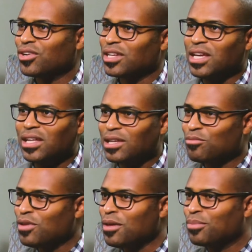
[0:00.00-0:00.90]
healing
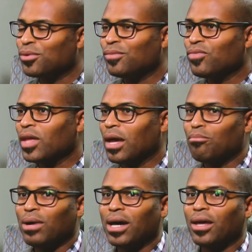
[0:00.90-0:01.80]
people, and
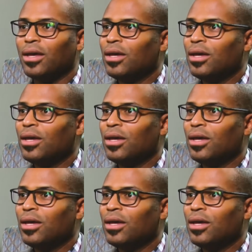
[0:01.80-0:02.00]
by